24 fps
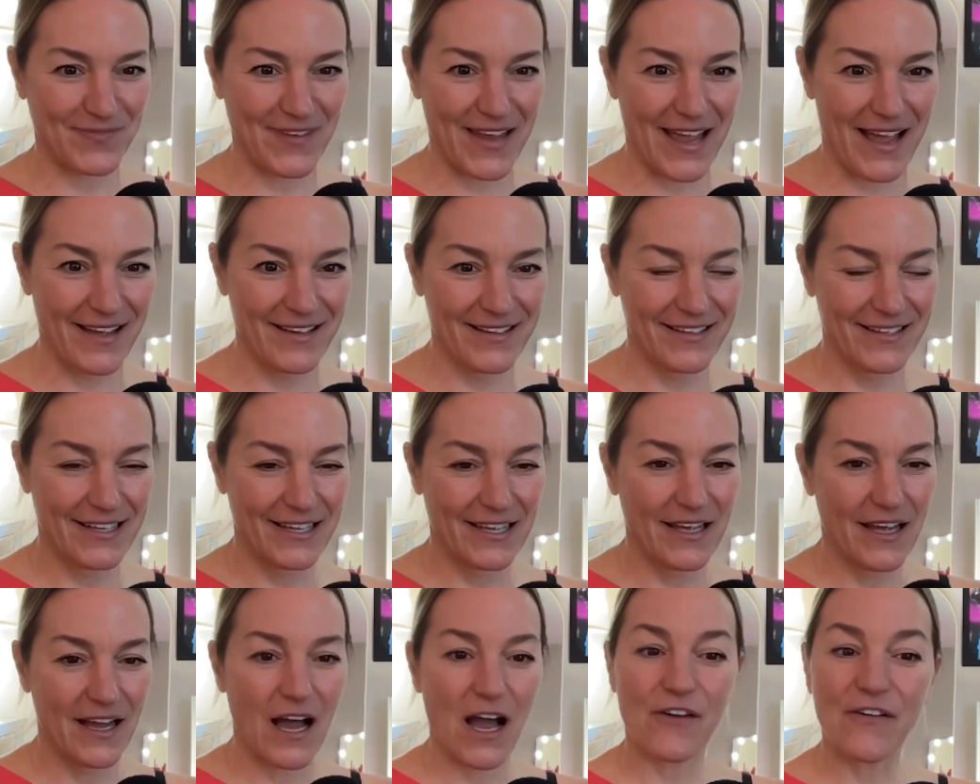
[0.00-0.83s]
Yeah.
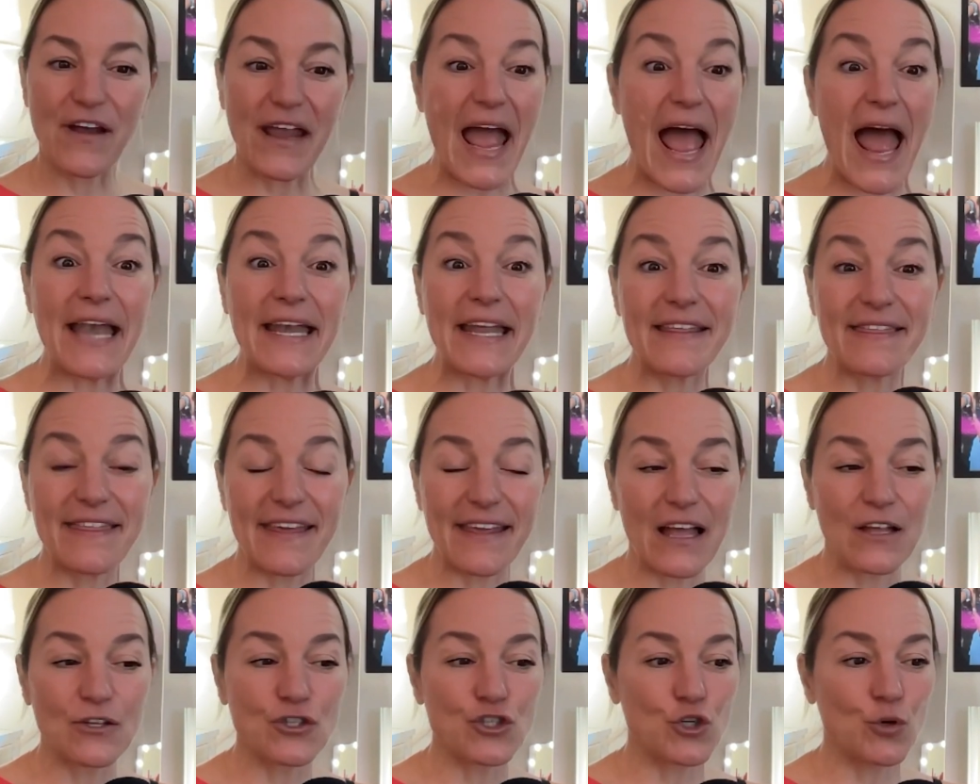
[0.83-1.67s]
All right,
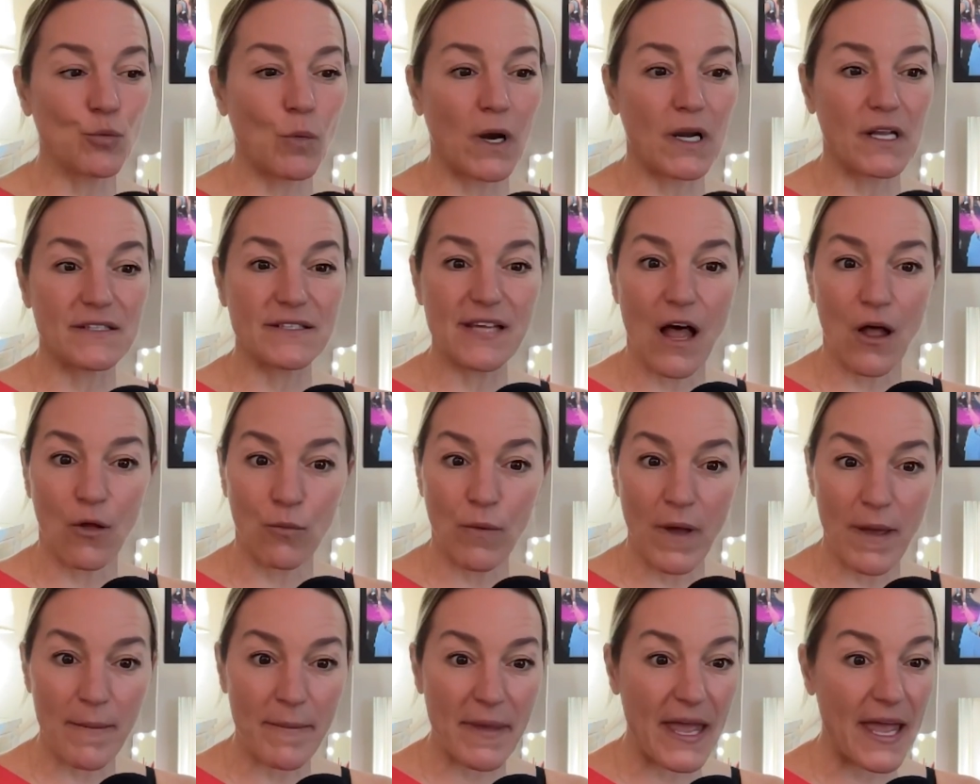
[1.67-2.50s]
anything else you wanna tell
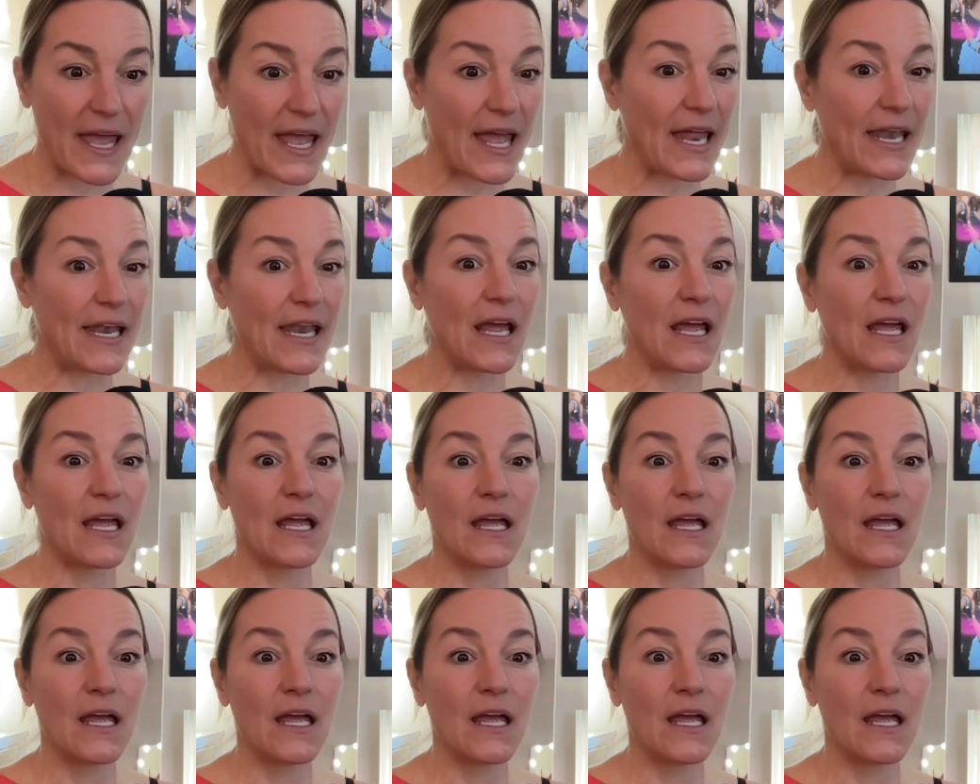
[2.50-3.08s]
women